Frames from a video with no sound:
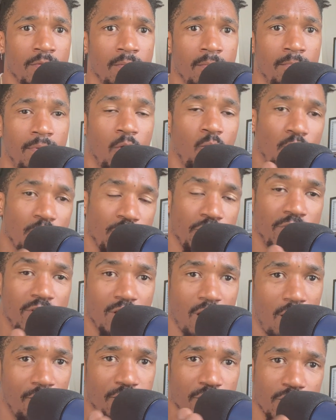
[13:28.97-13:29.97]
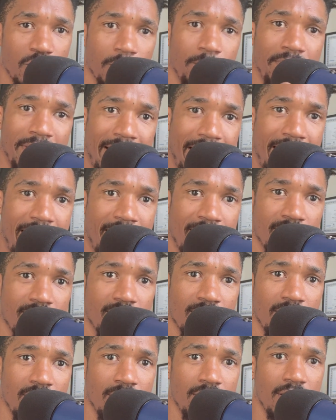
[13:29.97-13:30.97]
But when you get off of your
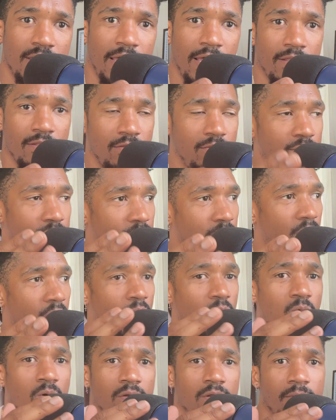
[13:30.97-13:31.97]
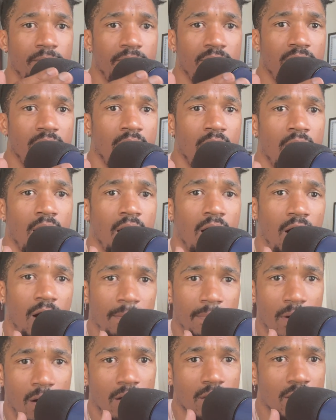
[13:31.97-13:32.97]
path and you start wanting to be
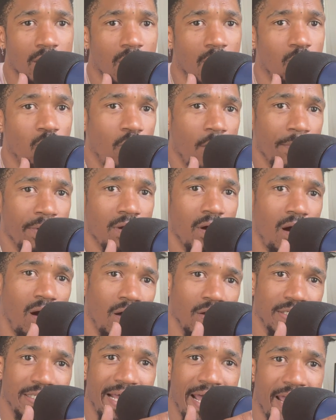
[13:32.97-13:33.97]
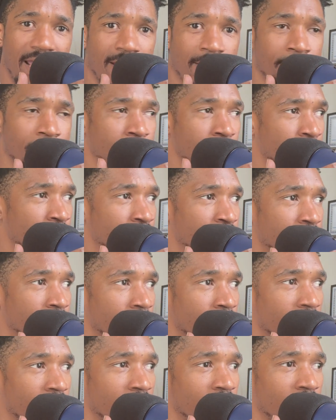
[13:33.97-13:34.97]
up under a woman all day,
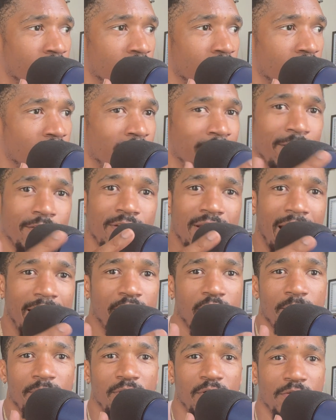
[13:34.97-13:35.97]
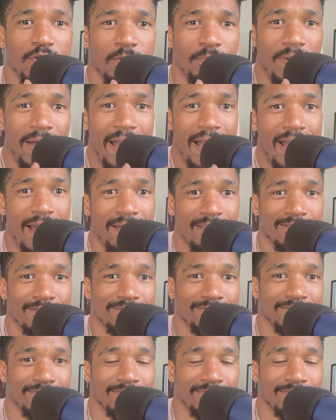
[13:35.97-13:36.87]
you're not going to be on your path.